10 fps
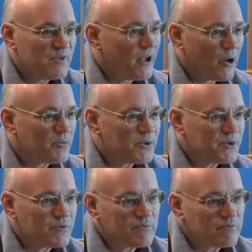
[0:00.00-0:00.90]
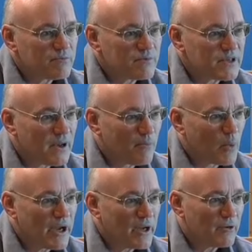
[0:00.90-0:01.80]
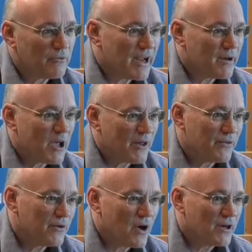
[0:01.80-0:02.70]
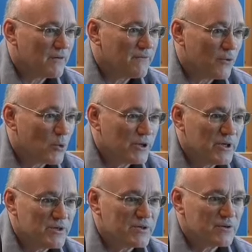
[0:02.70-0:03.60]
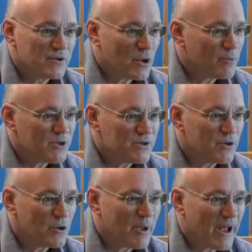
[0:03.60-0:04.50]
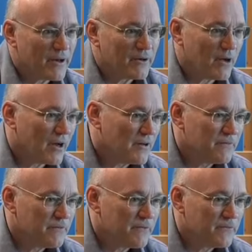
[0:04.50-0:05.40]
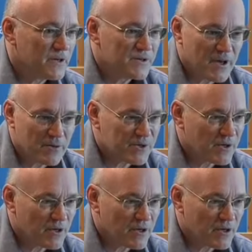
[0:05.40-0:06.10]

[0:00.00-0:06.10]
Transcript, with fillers: developed somewhere around about the 1940s. The Germans knew about it, 1950s. They were